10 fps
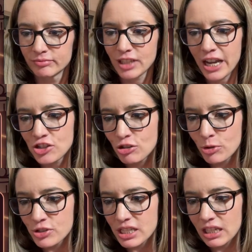I do
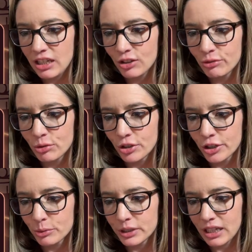mostly
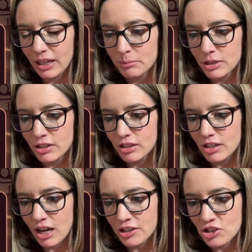ketovore when I'm
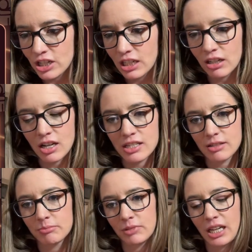not cheating.
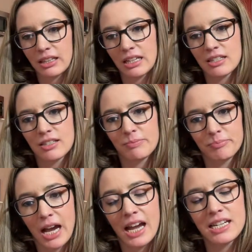Awesome. Yeah,
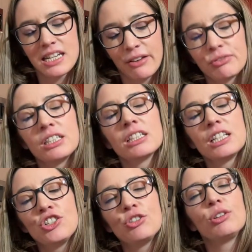I definitely
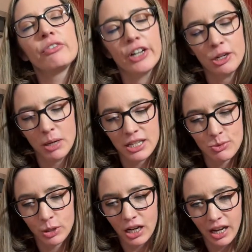do the very best
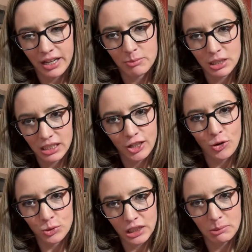when I am eating
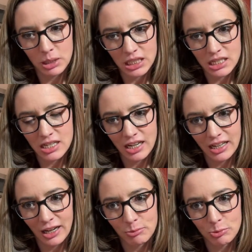only meat and
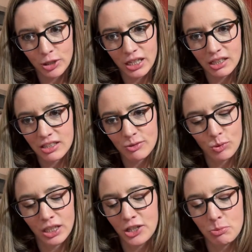animal products.
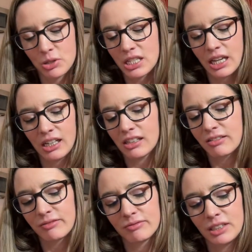100%
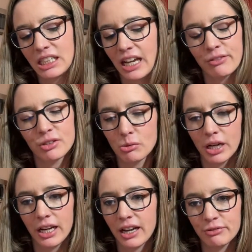in every
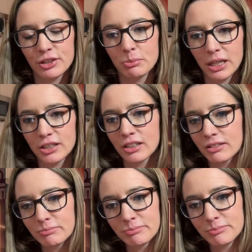way, I feel better.
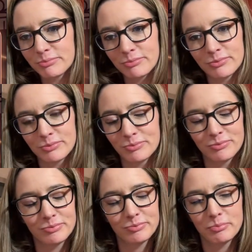
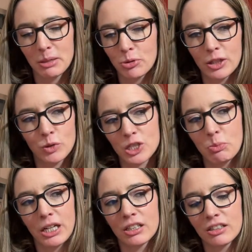My brain works
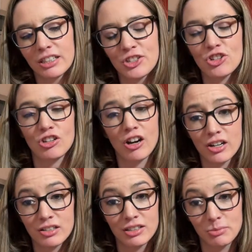better. It's just
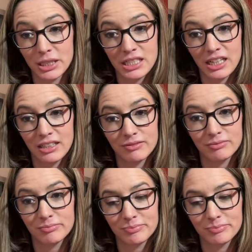hard to maintain.